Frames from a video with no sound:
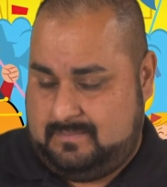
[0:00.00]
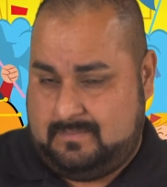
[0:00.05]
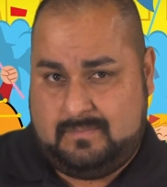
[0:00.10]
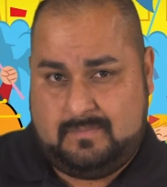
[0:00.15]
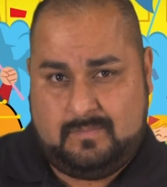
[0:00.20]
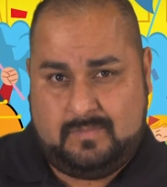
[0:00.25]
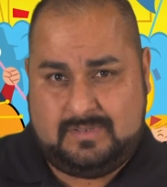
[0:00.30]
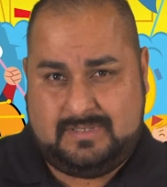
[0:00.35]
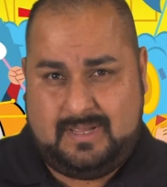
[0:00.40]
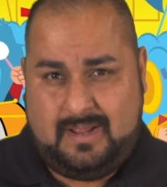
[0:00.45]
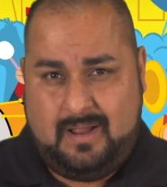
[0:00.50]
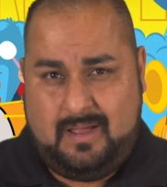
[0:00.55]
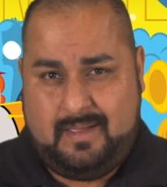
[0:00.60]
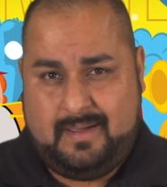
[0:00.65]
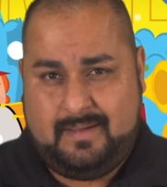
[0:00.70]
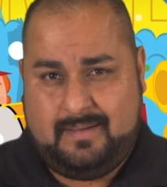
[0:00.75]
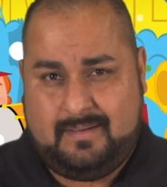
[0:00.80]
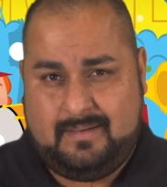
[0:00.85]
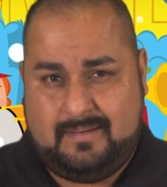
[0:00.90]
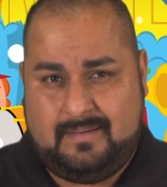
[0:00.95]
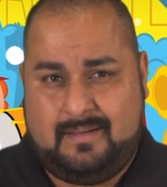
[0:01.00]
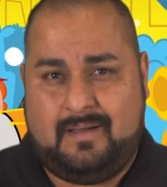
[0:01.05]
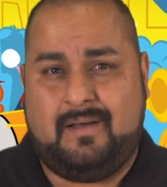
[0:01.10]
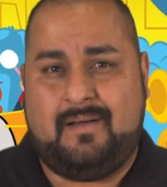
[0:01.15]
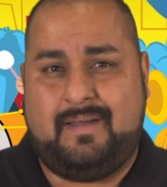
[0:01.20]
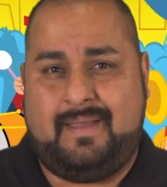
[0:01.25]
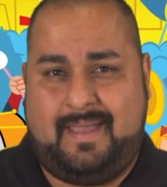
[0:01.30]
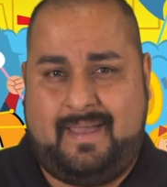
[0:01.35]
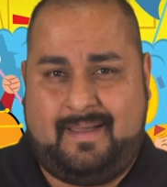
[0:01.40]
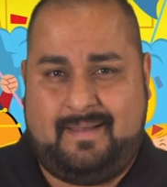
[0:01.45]
Is that Ollie? Oh
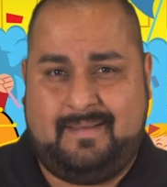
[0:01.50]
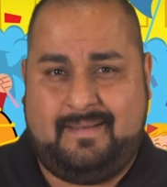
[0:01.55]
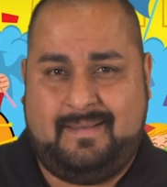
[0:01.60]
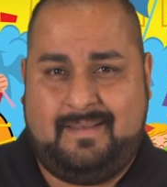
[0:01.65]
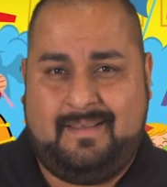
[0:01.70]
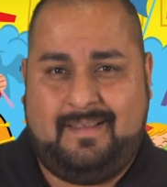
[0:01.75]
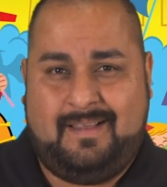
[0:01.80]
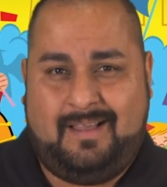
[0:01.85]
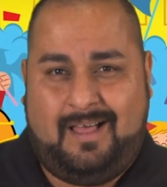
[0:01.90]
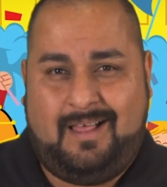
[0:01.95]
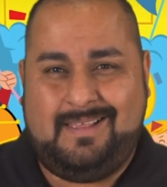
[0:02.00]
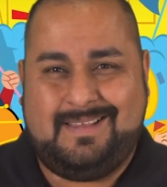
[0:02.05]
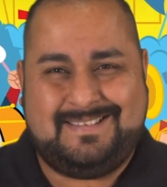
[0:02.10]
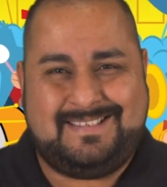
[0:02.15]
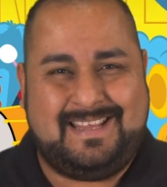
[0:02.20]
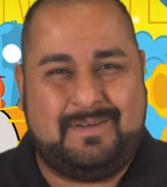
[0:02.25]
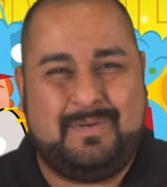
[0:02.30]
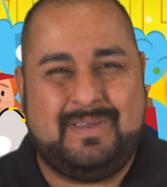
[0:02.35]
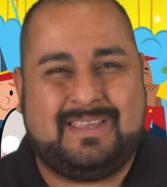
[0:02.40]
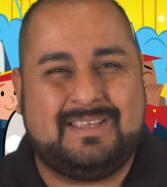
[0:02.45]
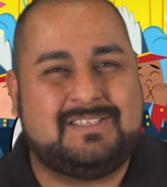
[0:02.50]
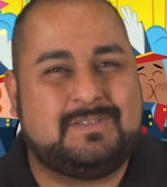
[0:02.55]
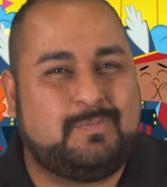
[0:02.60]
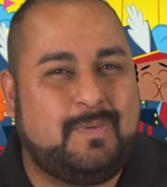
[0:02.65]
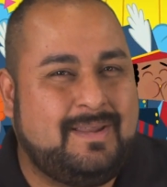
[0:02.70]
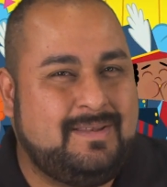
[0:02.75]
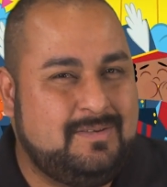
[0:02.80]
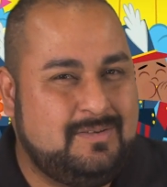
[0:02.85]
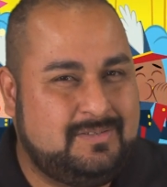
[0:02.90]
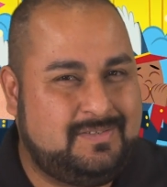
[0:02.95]
yeah. Ollie said we can
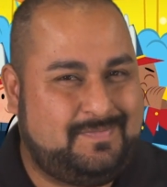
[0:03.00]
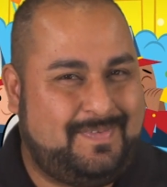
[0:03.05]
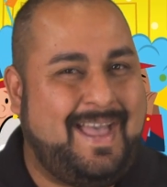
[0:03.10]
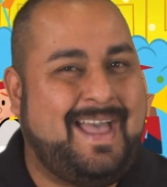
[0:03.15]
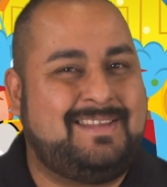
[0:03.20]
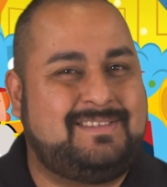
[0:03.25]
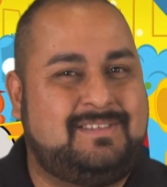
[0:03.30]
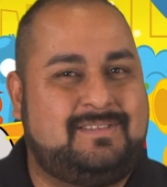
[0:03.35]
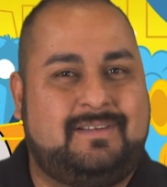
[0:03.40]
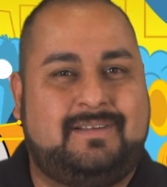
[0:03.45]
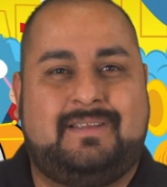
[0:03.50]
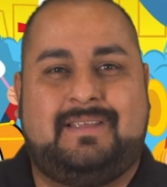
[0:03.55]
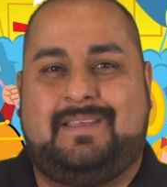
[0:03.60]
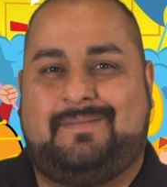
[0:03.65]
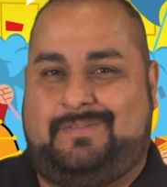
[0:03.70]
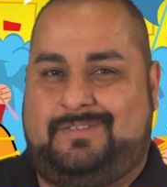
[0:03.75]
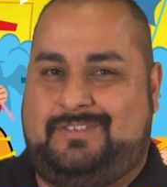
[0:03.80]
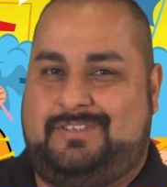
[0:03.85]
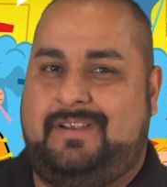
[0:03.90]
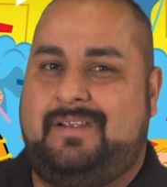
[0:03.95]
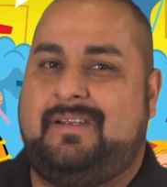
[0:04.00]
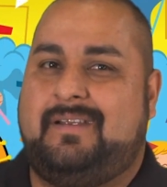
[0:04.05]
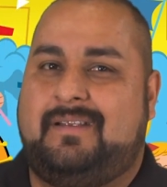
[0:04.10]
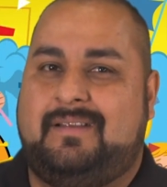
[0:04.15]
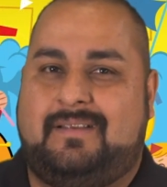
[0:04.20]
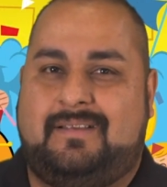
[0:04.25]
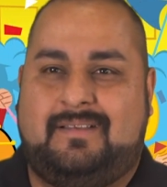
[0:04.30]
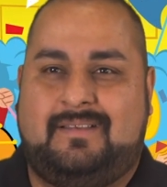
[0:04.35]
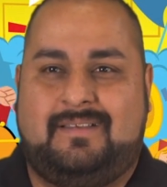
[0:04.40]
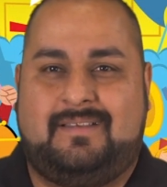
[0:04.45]
spread news faster if you share.
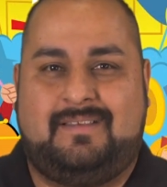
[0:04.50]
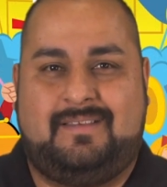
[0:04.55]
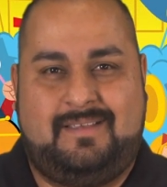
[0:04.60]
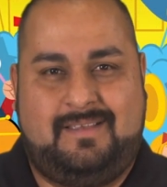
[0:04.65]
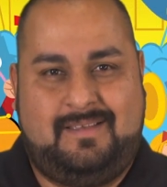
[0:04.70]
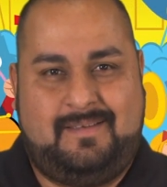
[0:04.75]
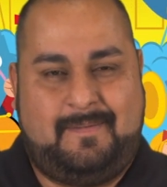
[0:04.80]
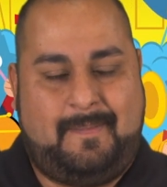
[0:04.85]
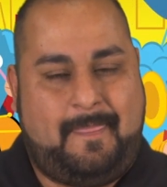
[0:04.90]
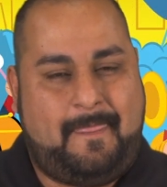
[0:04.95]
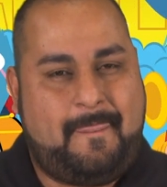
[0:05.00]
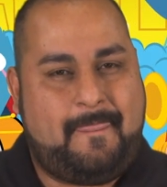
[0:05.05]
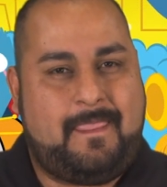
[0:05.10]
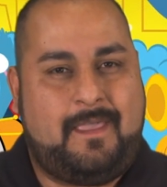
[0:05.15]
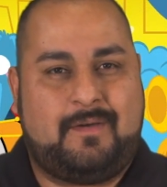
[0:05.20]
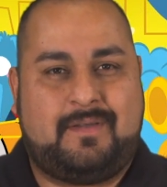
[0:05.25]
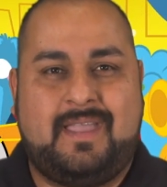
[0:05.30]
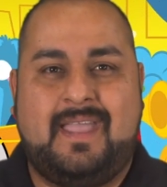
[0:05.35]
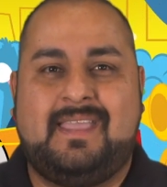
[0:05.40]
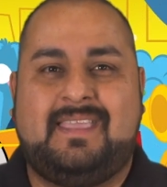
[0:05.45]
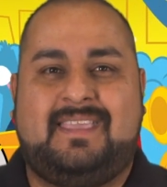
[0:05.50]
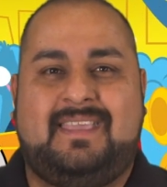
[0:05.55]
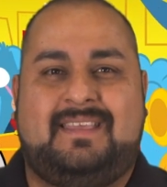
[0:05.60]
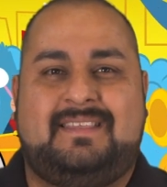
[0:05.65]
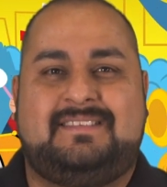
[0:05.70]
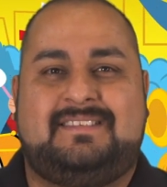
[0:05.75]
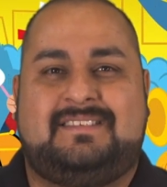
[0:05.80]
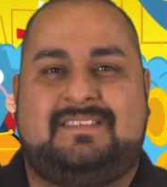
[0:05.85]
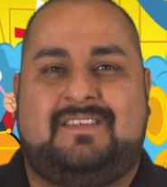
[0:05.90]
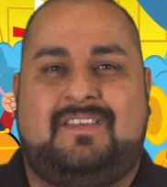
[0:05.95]
Okay,
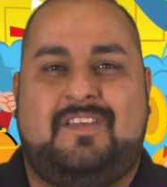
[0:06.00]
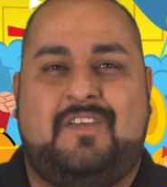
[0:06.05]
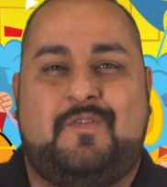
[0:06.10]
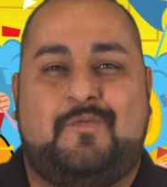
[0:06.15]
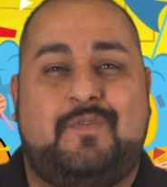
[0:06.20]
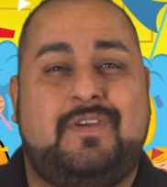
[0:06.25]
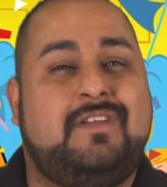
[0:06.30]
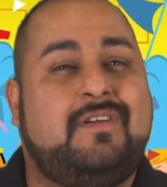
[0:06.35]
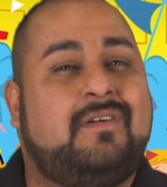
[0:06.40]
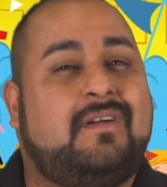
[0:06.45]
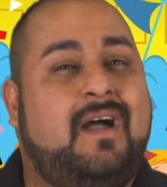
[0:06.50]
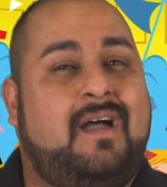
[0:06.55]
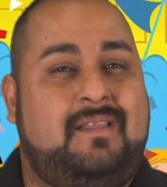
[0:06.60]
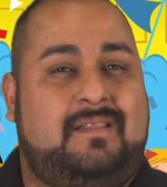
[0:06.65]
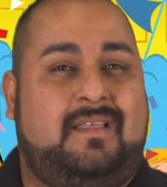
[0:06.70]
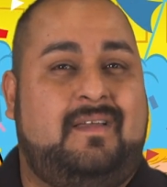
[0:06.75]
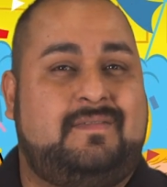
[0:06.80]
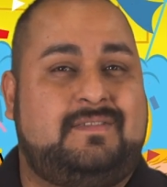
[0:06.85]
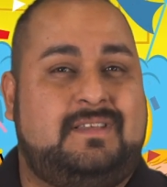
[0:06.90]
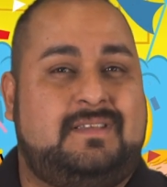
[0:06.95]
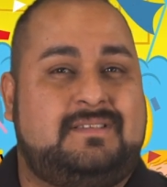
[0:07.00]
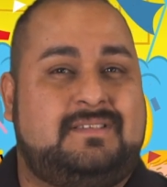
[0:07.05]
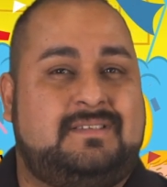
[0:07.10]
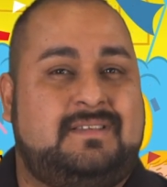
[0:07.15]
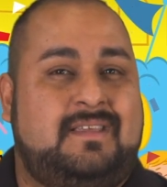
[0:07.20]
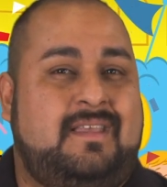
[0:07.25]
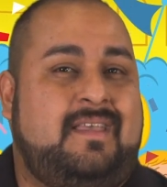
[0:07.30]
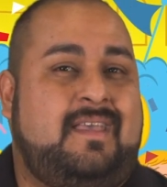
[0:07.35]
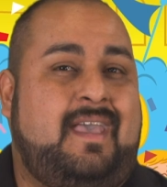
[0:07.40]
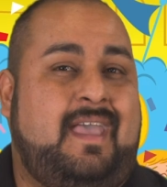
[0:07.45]
kids, we know God loves us.
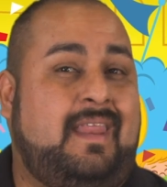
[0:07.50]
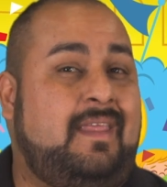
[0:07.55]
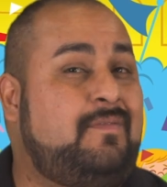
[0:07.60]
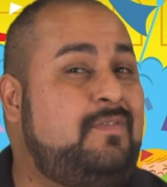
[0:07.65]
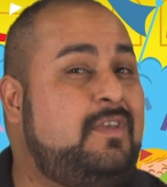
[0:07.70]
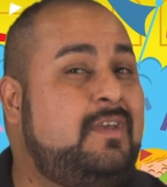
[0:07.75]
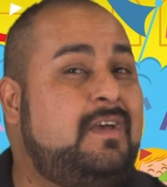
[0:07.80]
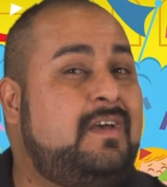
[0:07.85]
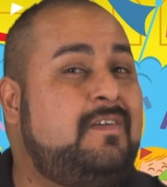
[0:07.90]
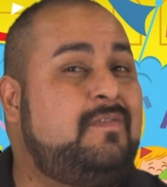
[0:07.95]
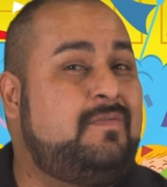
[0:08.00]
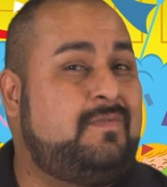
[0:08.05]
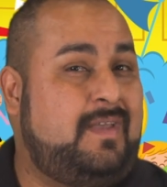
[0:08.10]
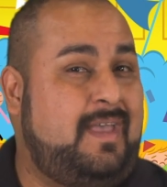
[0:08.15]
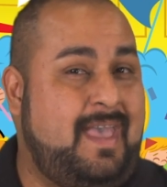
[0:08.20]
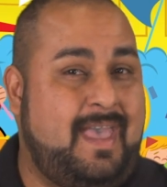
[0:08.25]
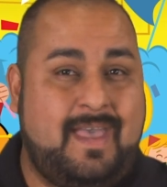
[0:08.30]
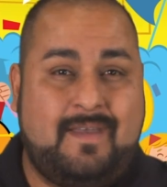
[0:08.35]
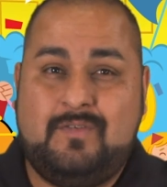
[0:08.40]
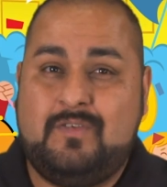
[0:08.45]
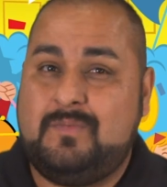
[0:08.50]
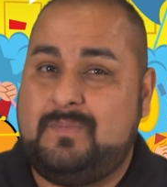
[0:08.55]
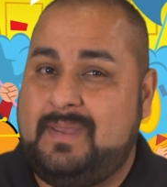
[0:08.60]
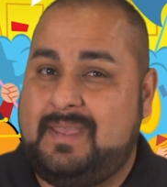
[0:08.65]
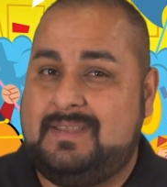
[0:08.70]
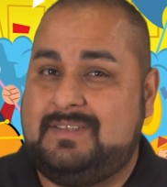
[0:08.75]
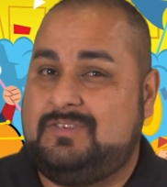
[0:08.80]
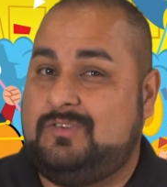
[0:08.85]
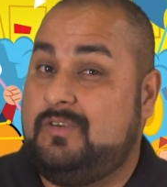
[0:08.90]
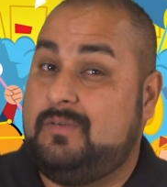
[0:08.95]
And if you have ever
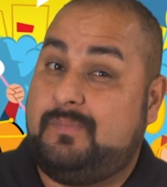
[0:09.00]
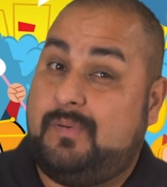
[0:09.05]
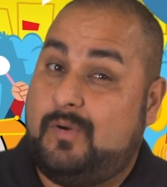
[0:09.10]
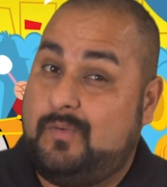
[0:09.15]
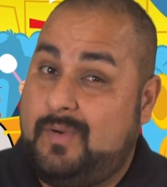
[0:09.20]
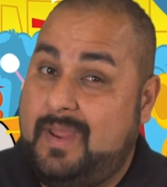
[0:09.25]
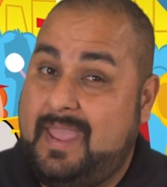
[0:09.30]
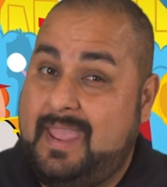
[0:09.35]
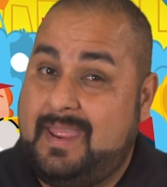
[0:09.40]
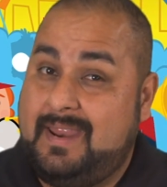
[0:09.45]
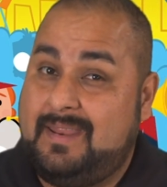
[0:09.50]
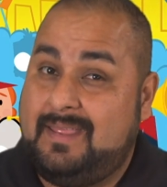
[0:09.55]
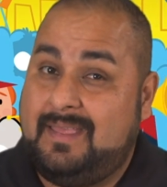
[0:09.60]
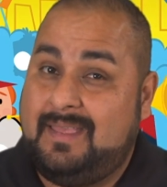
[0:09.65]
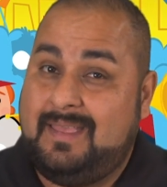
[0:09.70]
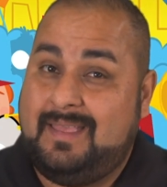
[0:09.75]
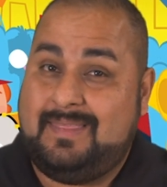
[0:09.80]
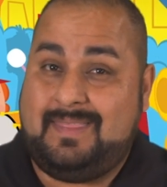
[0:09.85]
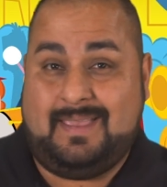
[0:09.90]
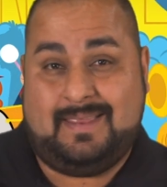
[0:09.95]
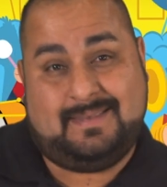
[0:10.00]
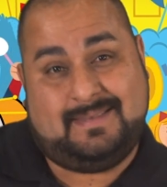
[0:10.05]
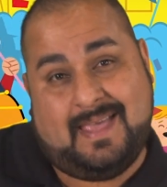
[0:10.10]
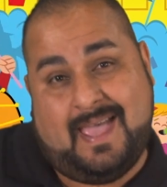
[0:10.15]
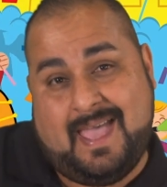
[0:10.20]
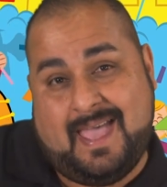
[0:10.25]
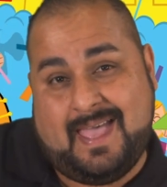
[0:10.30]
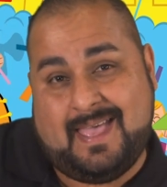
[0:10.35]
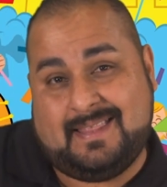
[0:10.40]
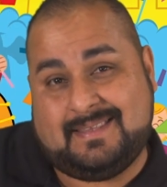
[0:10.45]
been to a parade, they
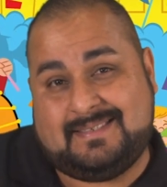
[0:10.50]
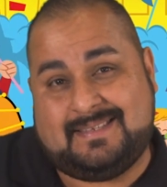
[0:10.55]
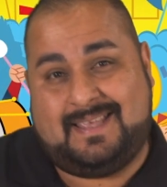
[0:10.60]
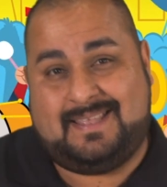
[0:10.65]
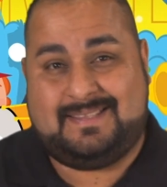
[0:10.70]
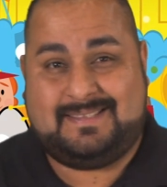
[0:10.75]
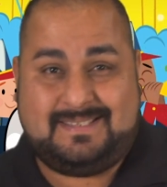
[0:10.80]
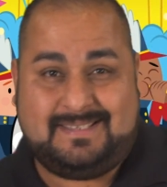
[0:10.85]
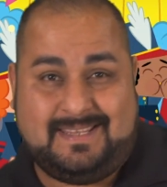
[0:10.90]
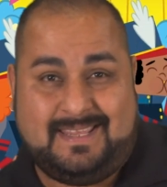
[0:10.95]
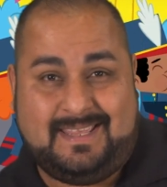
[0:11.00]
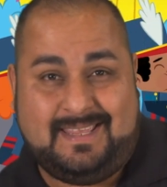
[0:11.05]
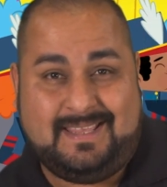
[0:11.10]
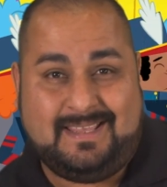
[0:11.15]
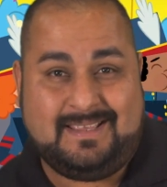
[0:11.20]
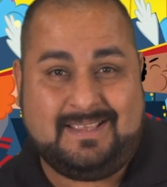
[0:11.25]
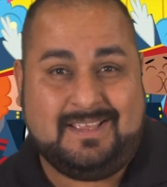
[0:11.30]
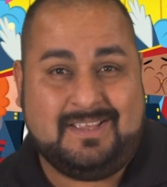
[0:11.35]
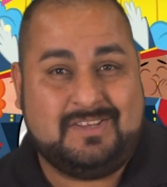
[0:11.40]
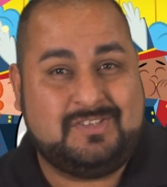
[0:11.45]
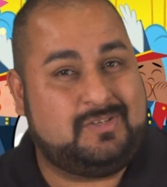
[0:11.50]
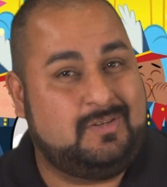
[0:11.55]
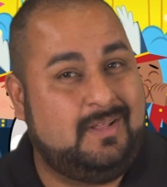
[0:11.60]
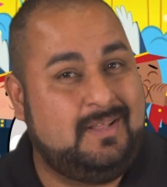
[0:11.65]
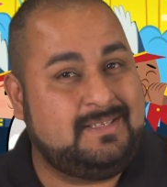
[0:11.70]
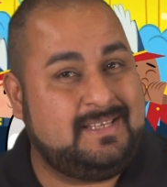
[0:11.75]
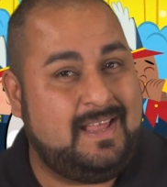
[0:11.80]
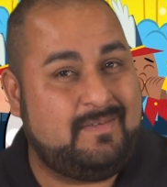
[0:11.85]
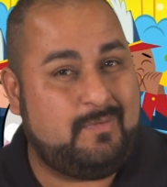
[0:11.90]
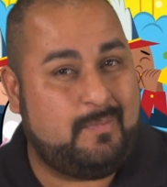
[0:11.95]
dance and sing, so
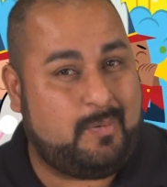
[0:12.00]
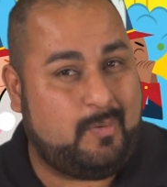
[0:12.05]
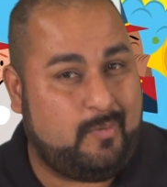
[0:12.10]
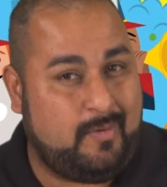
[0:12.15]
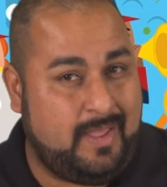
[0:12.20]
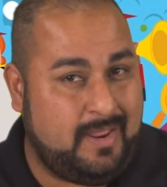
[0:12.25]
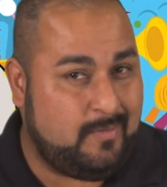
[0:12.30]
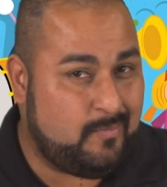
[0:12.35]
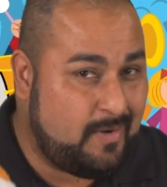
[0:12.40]
let's have a parade